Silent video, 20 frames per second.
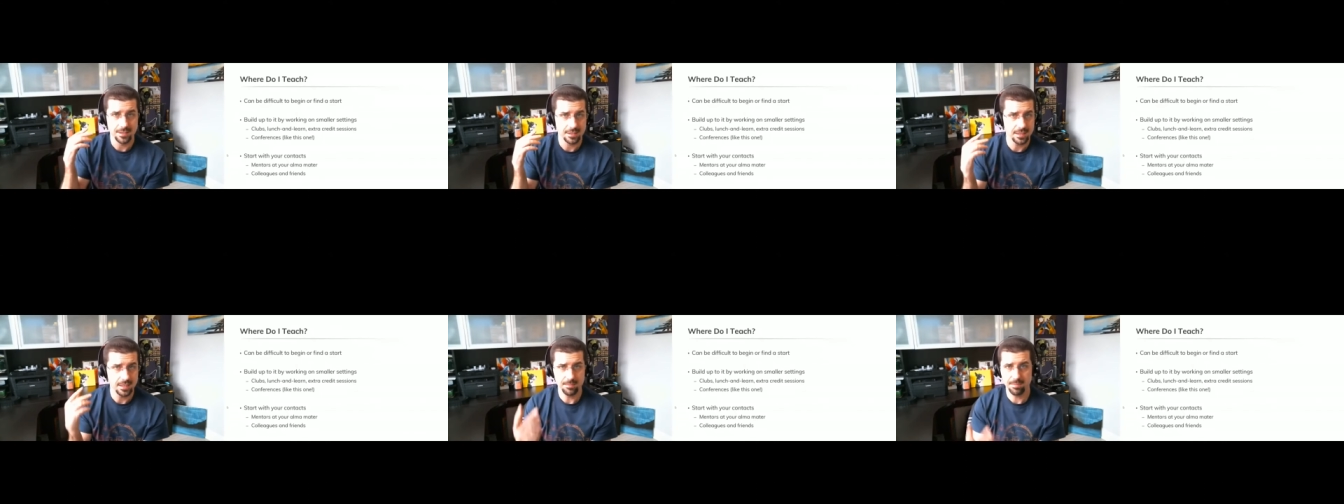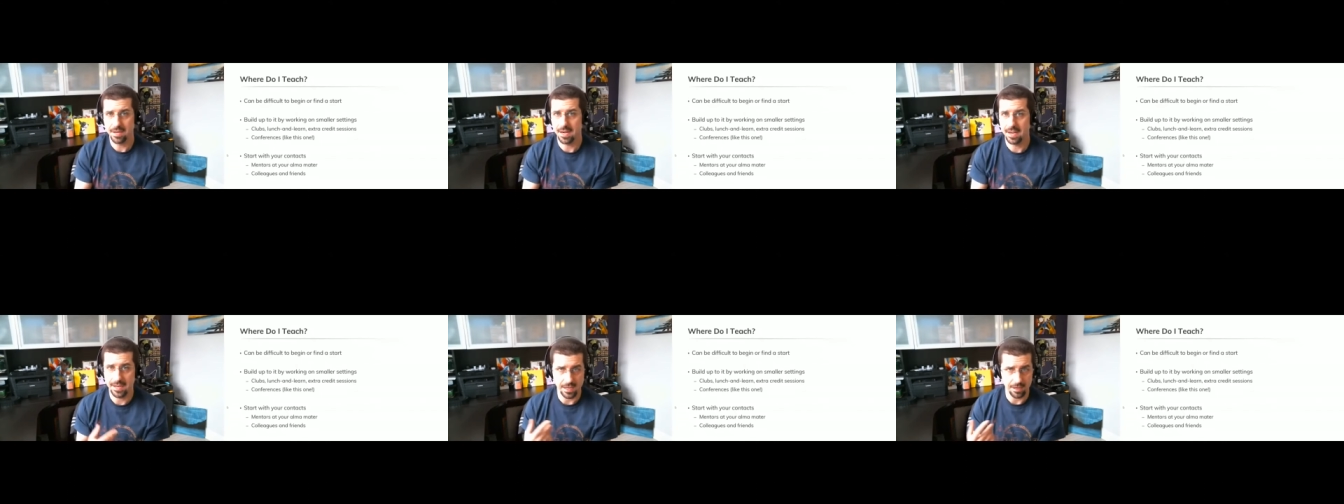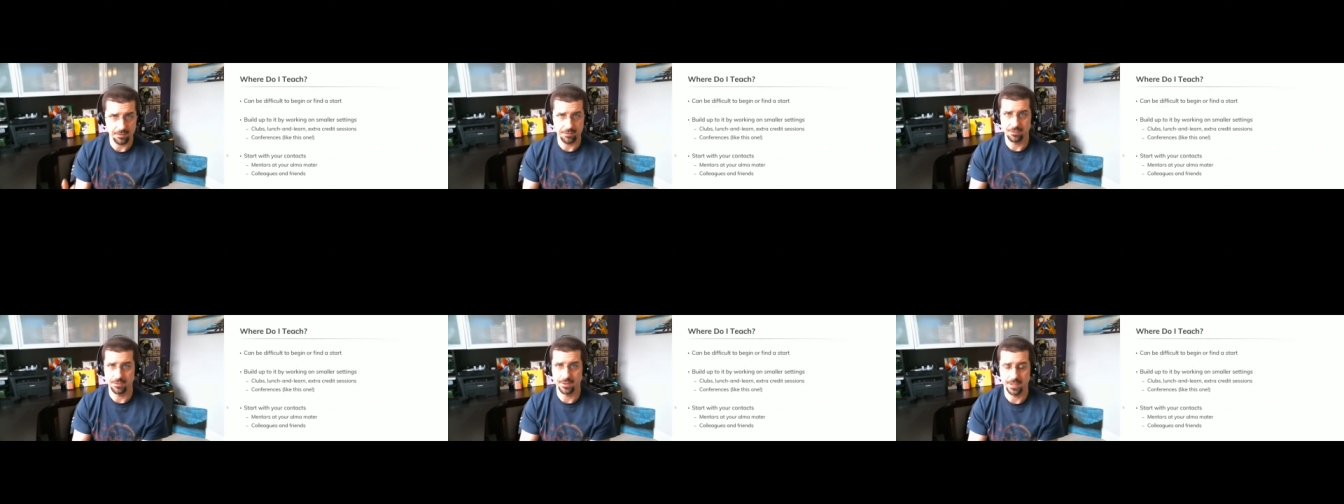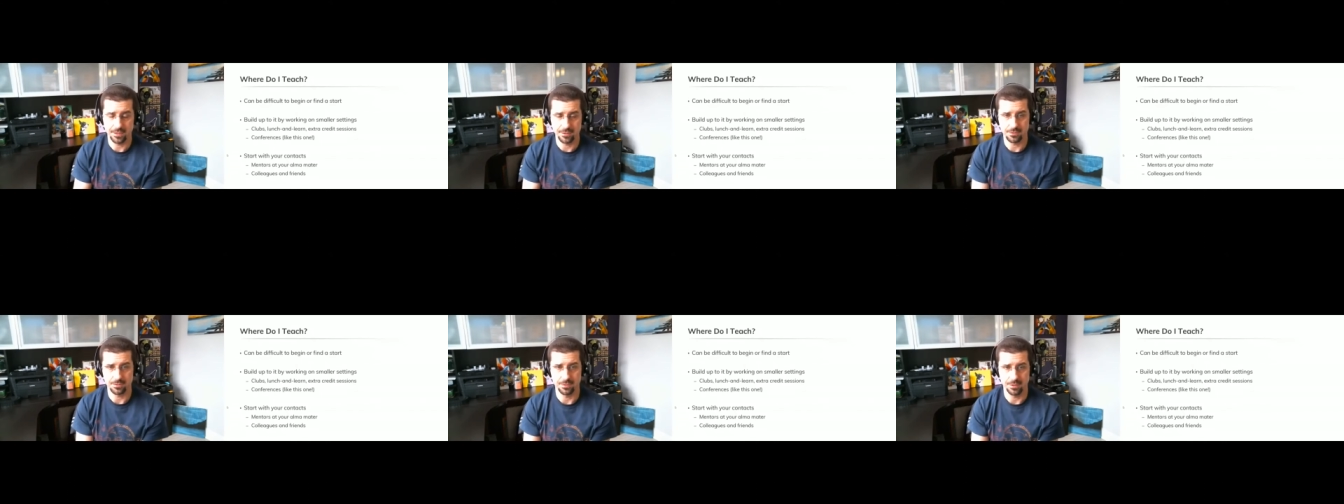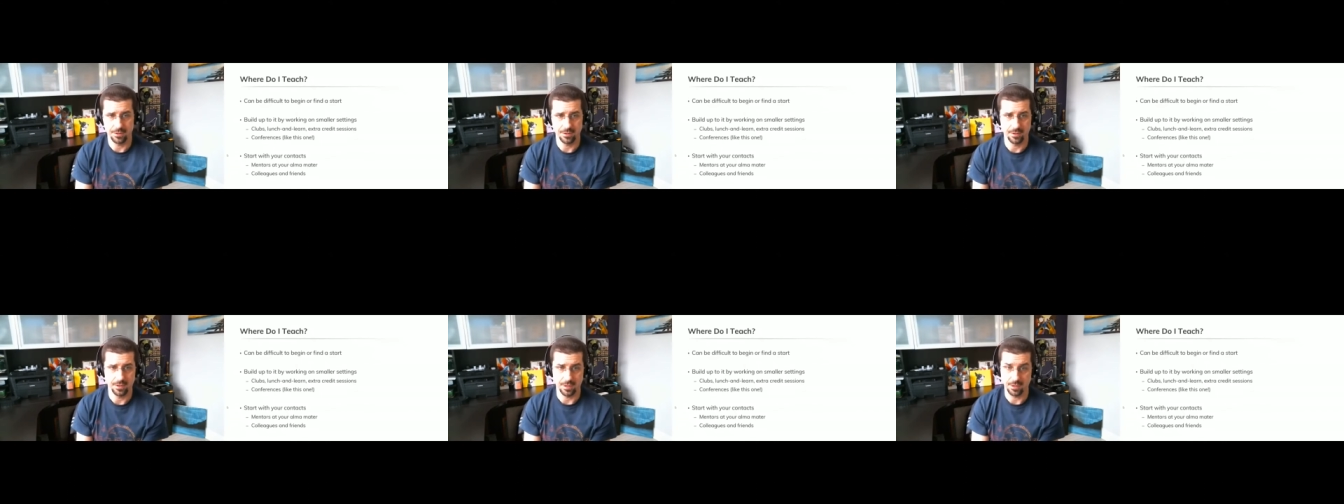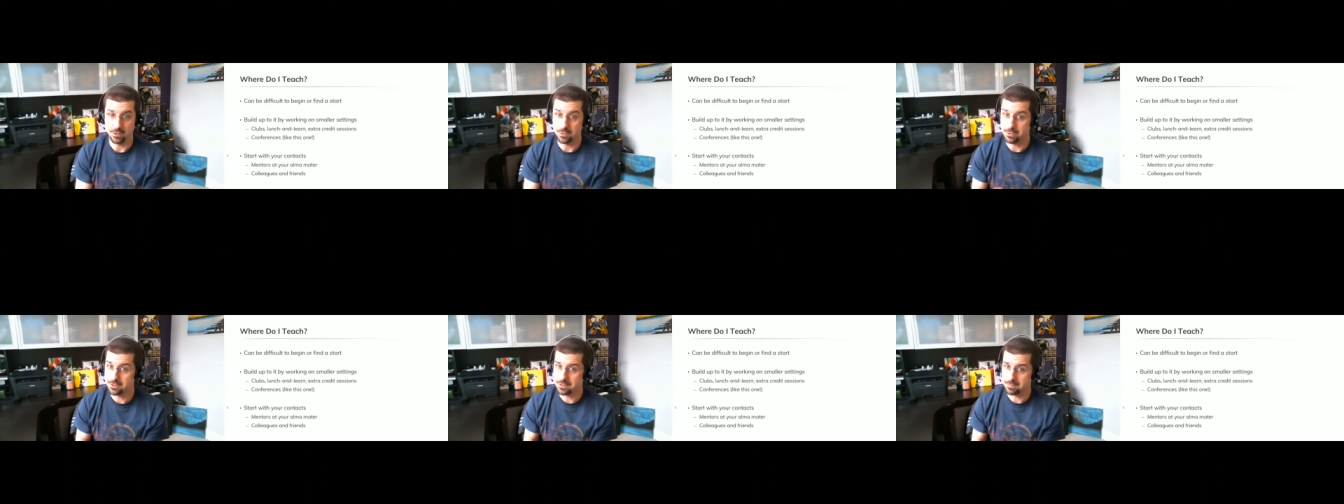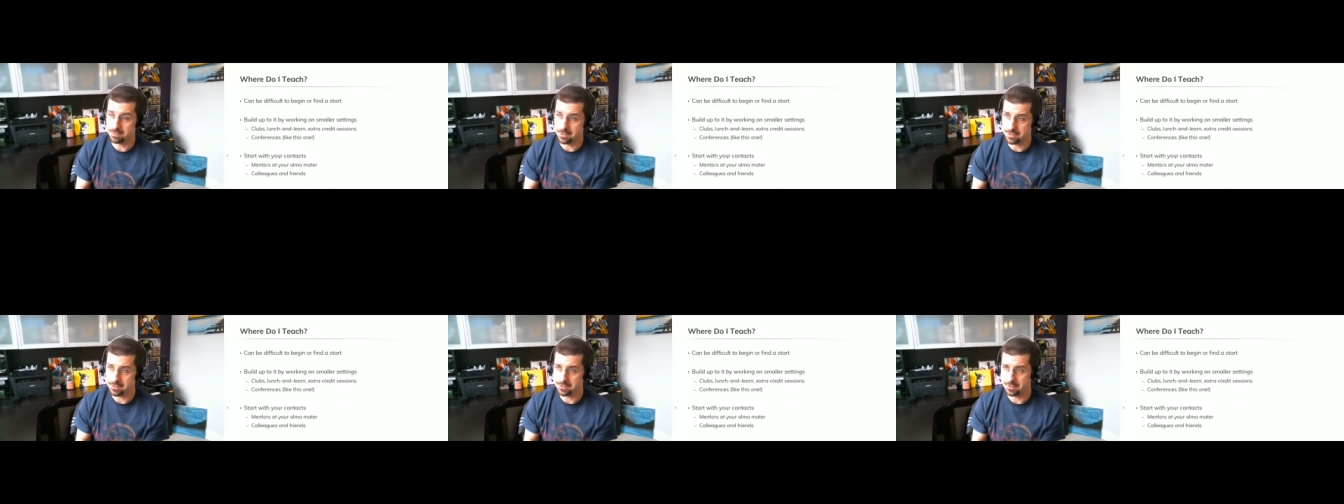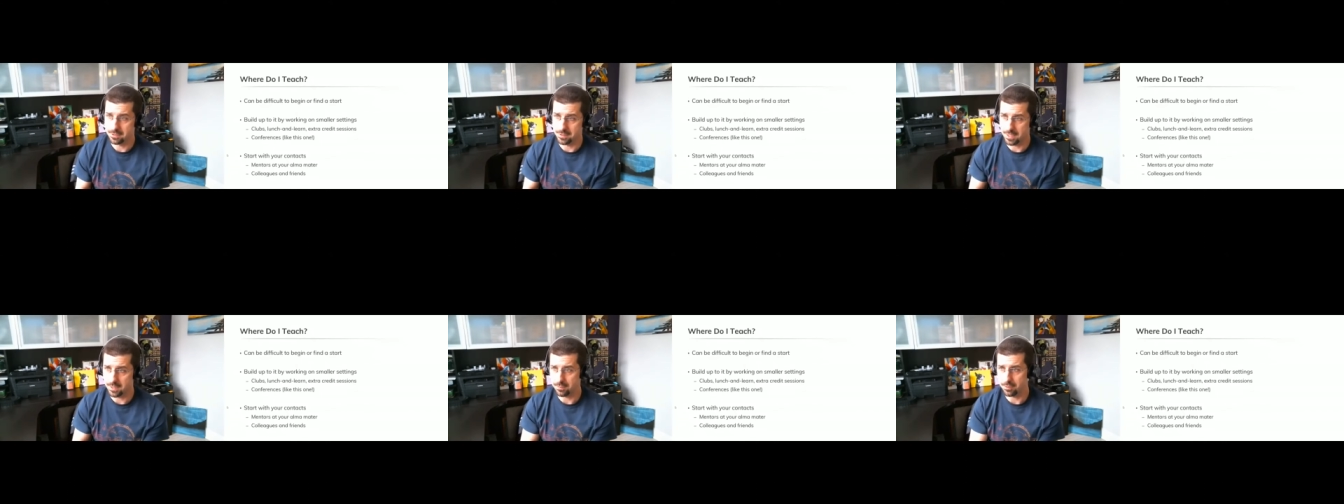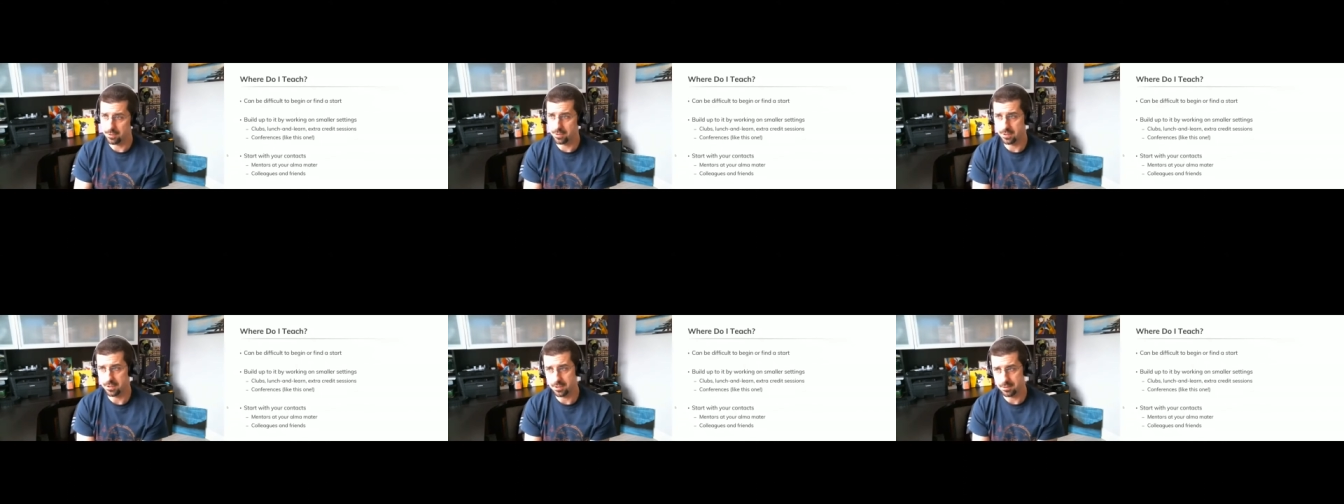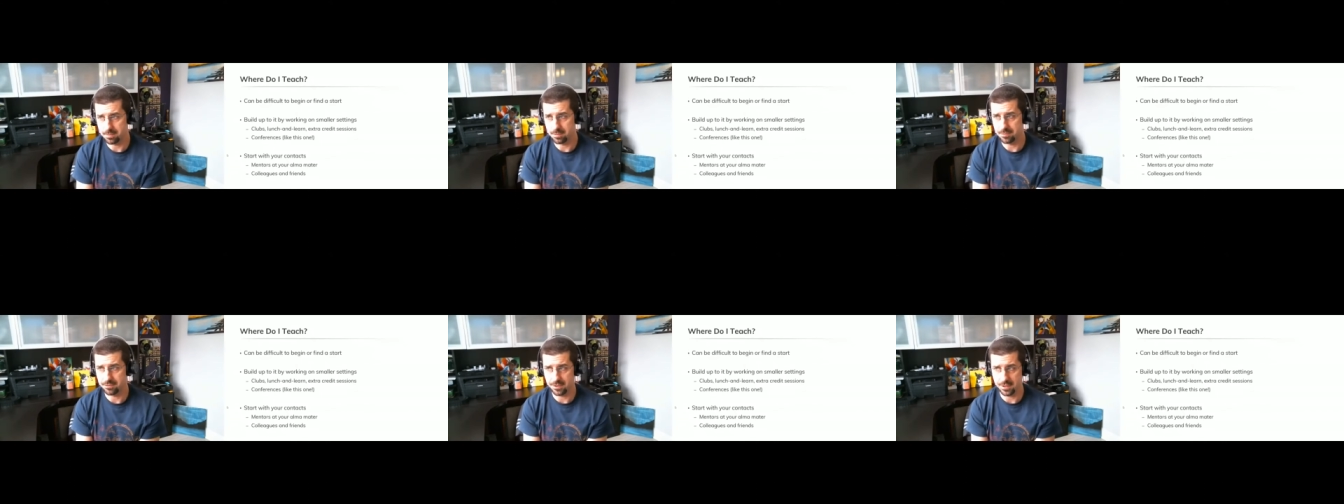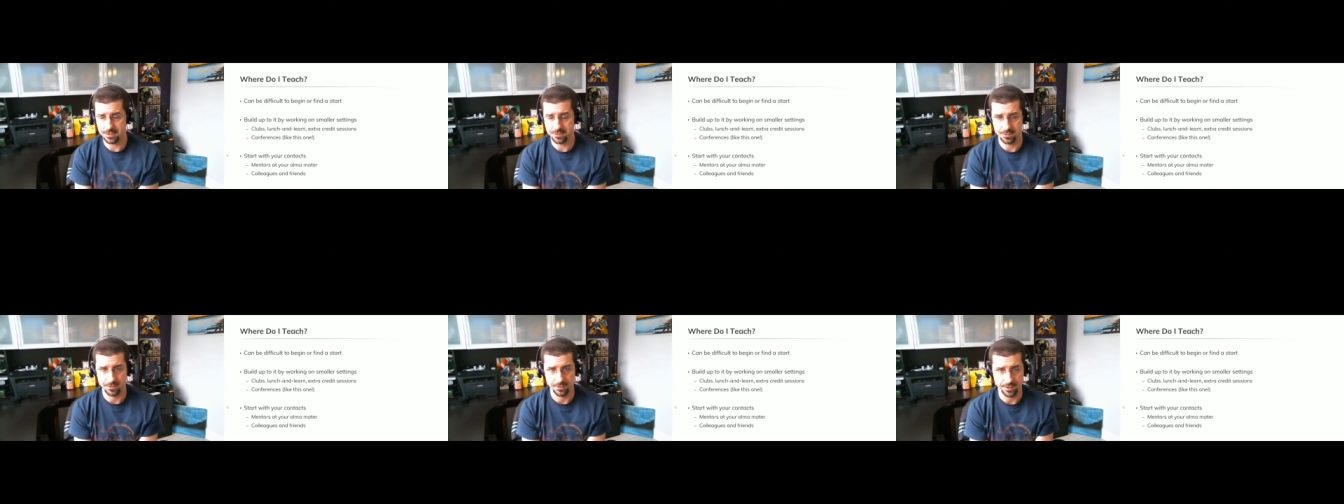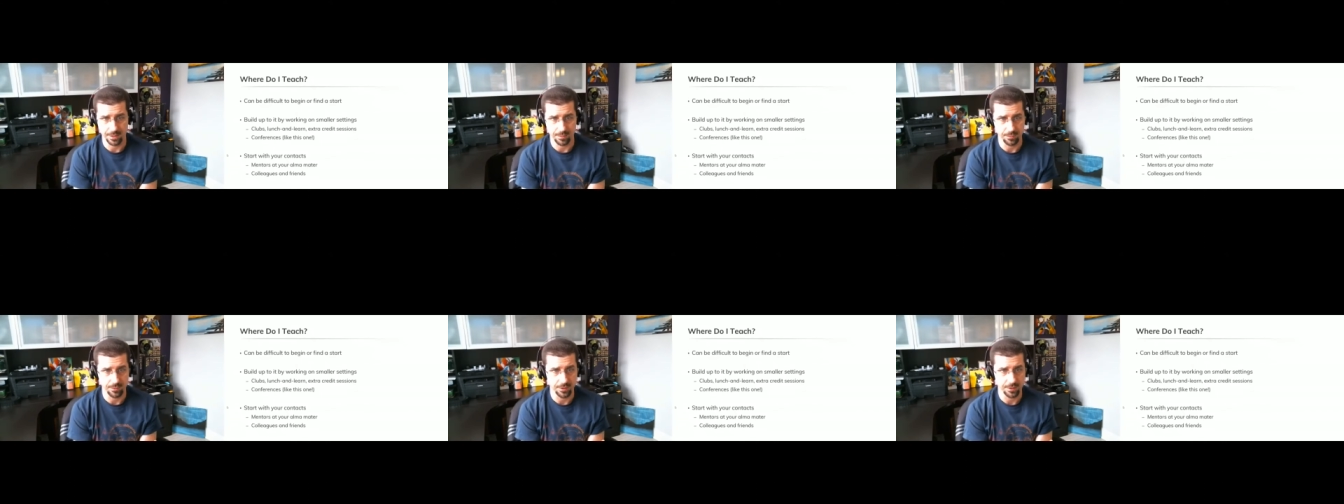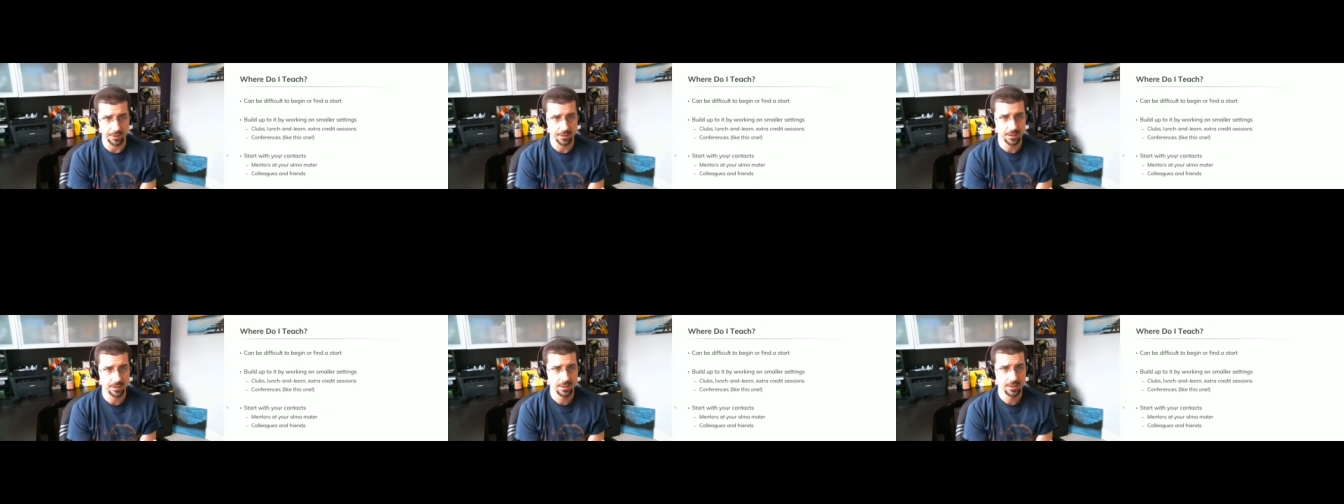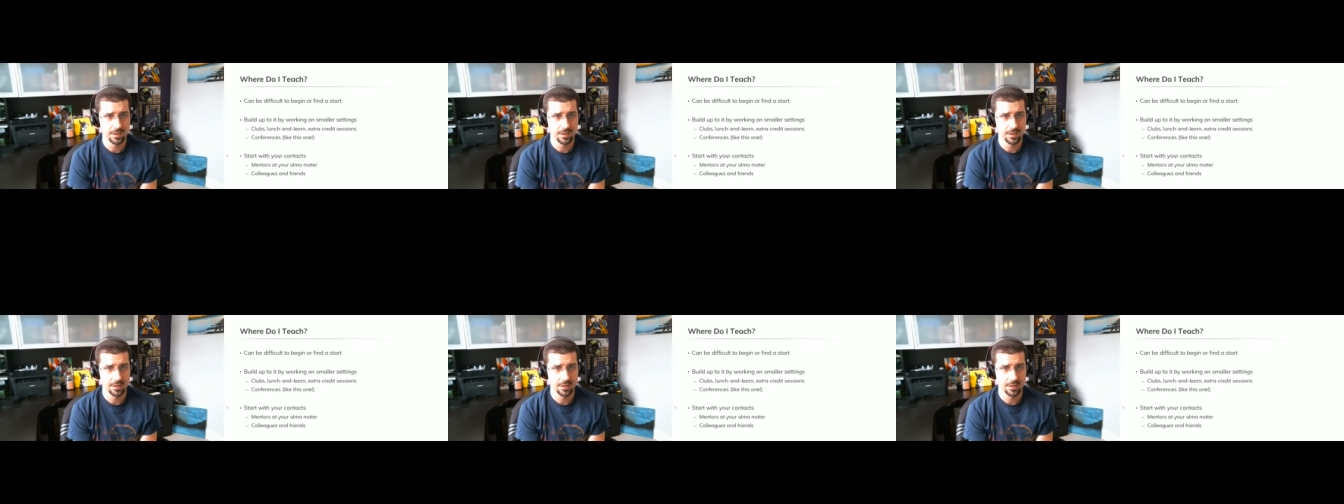Keep an eye out for that sort of thing. Use your personal network and your professional network.